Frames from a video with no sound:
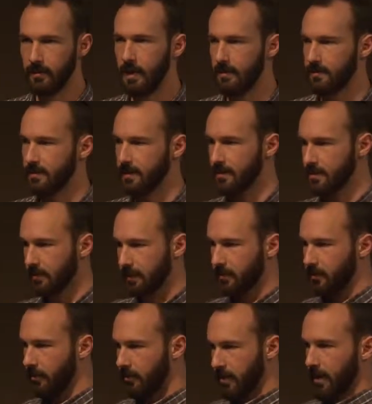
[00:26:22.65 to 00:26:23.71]
it's this
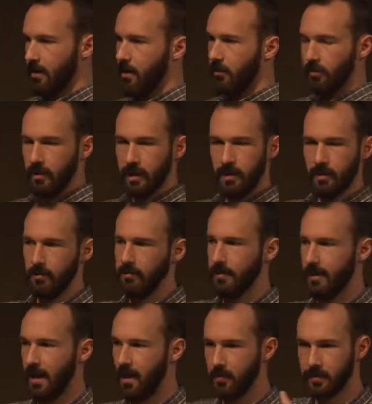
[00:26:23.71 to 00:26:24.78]
little thing over here
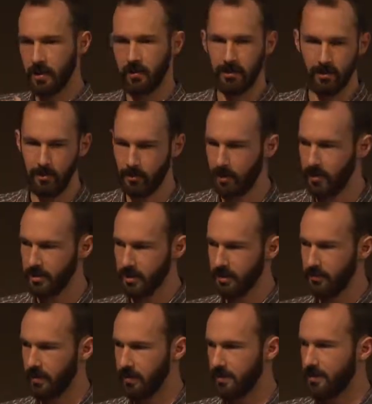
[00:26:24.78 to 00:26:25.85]
that helps all the other projects,
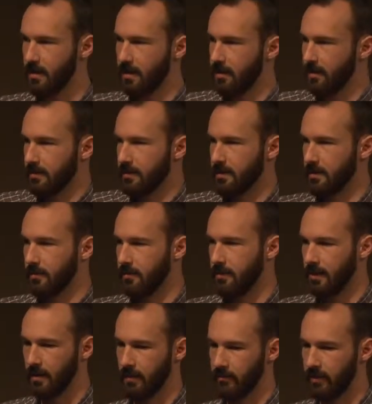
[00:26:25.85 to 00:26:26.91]
but it's not
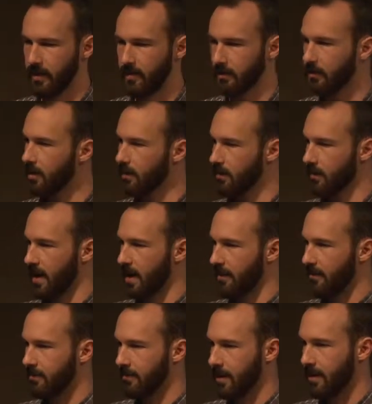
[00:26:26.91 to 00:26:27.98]
necessarily a vital code path,
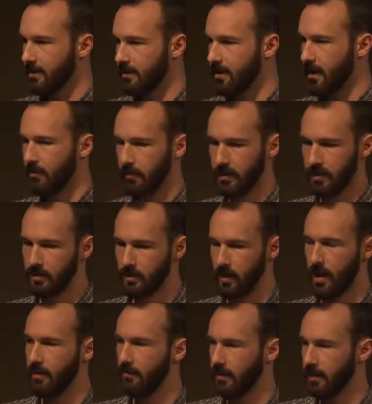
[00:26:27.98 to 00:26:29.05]
and it's not really
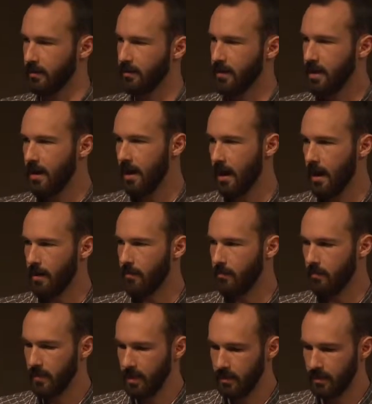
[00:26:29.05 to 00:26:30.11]
driving
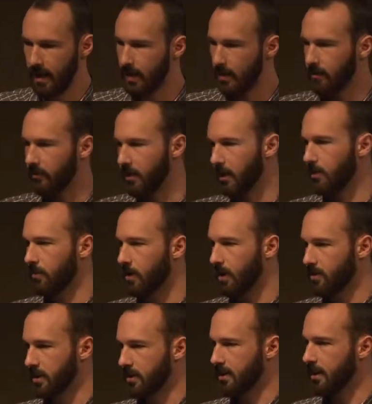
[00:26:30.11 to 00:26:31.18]
um, any of the other
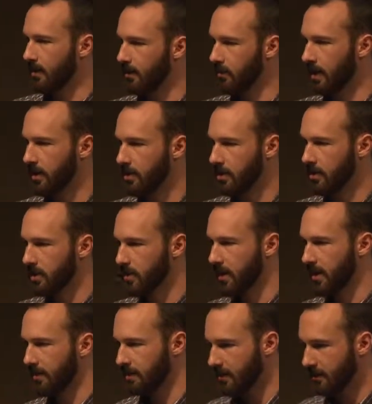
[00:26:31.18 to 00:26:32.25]
projects in any direction just
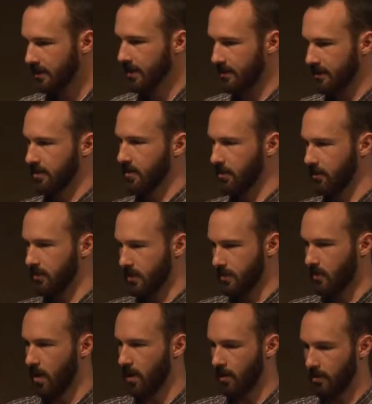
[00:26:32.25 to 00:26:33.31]
because it's, it's so
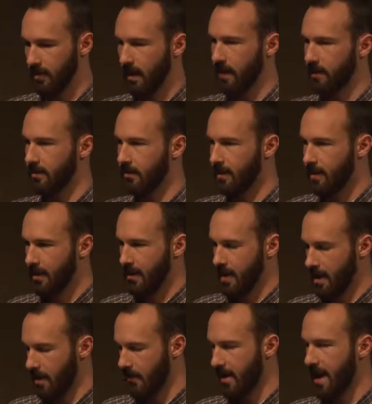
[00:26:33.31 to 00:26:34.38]
small and
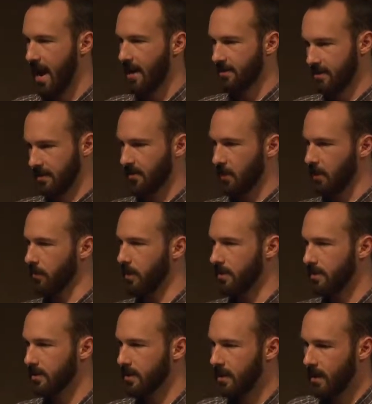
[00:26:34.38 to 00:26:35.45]
um, it has its
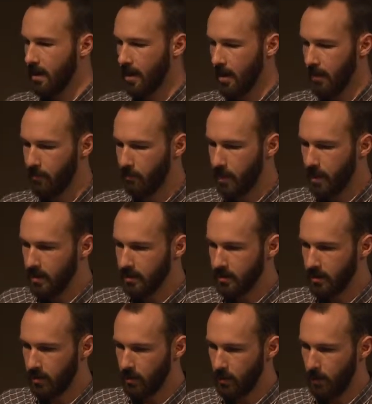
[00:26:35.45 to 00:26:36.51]
purpose. Um,
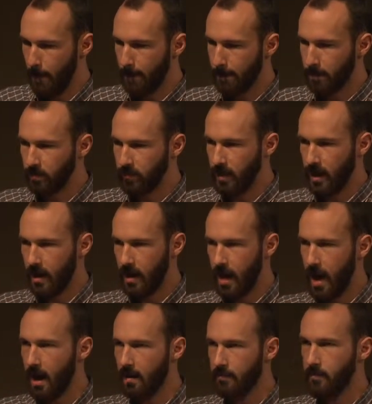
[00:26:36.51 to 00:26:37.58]
so
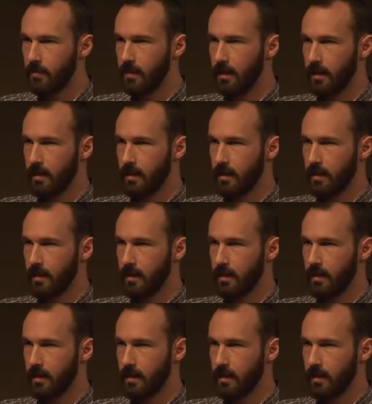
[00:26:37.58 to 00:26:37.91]
I'm,